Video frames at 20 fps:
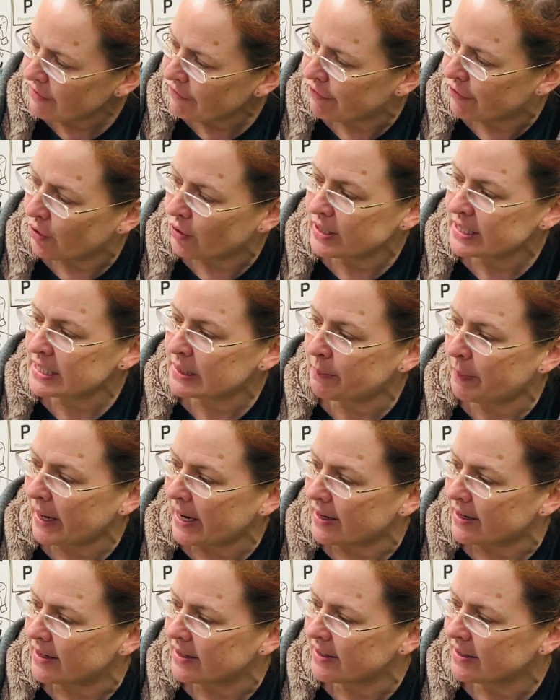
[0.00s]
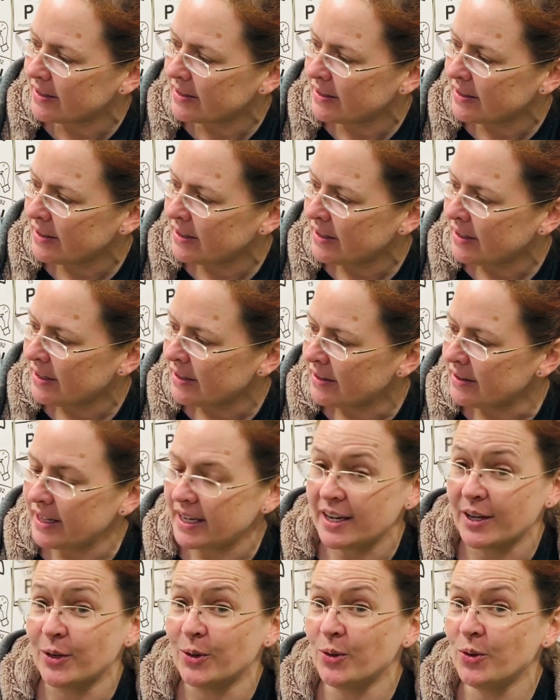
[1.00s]
it for a spin.
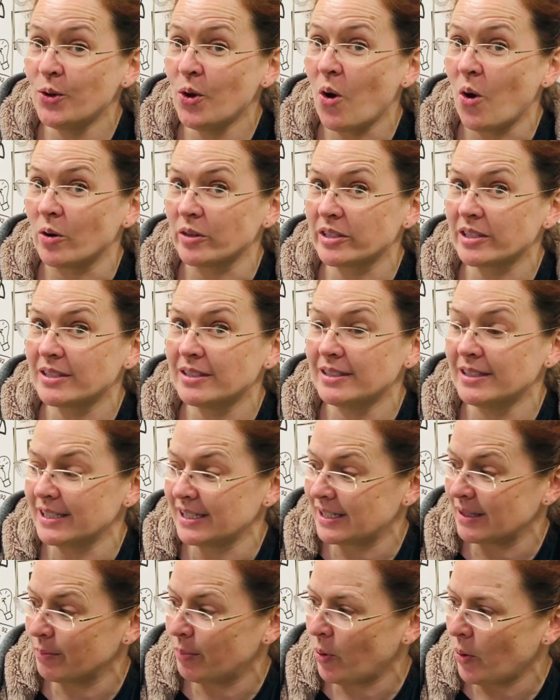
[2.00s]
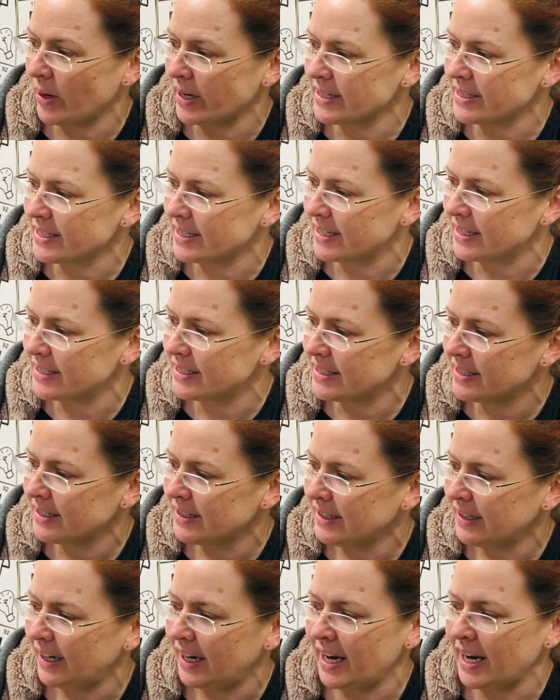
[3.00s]
They are not disappointed.
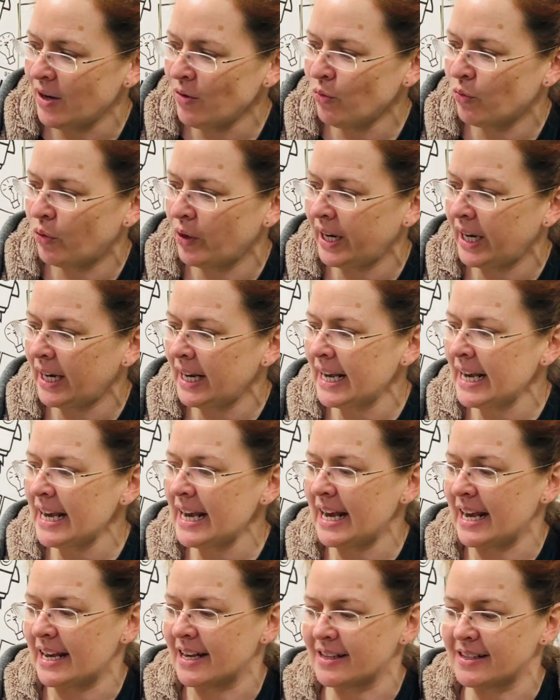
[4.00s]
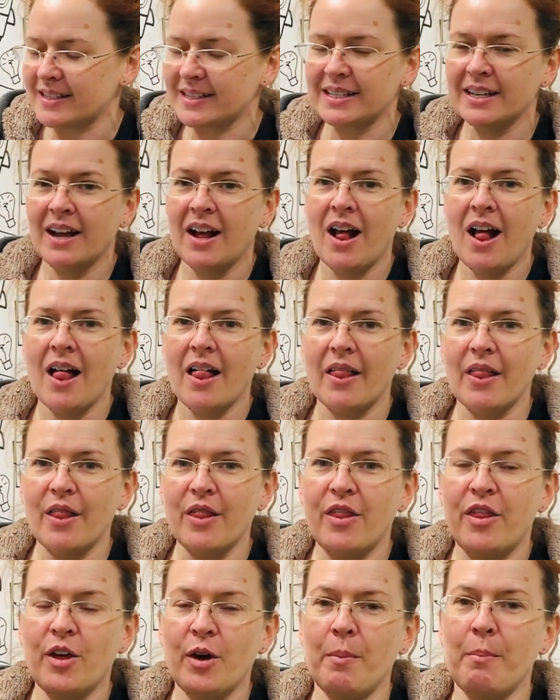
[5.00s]
It really is
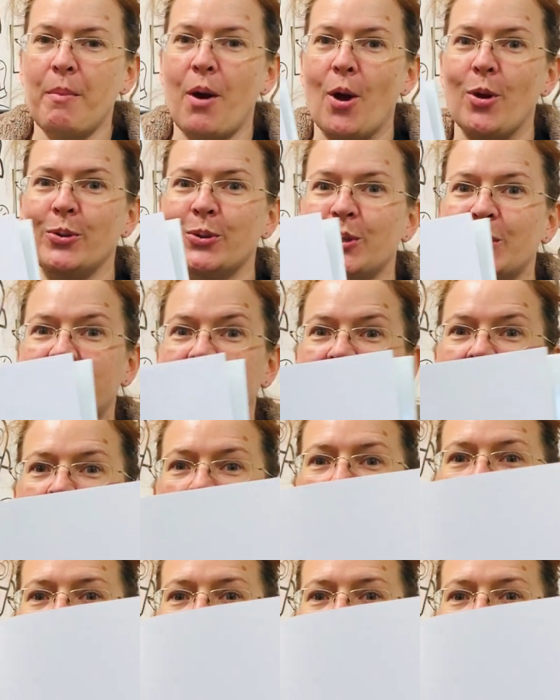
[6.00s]
the most